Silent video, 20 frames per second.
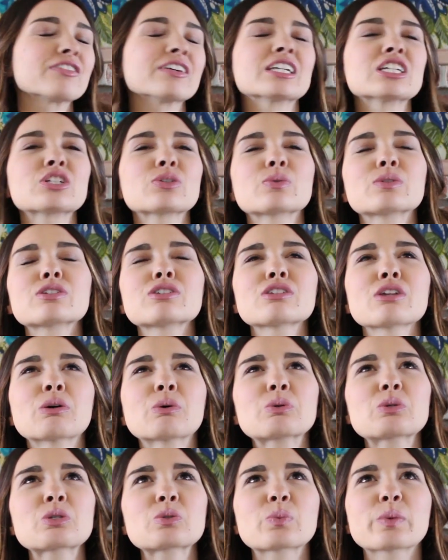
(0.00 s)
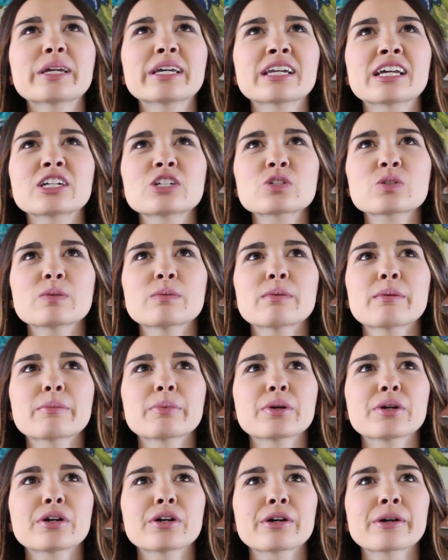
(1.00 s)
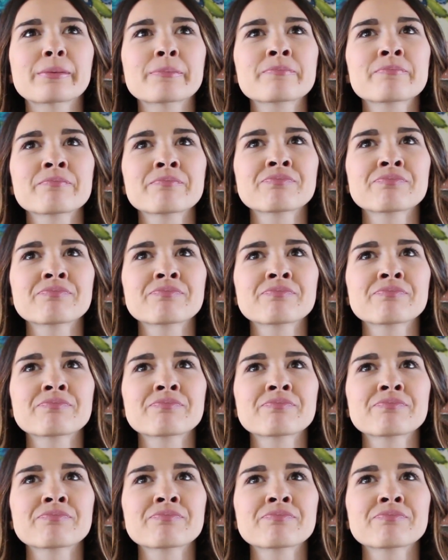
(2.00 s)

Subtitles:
and she was so sweet. And I just remember her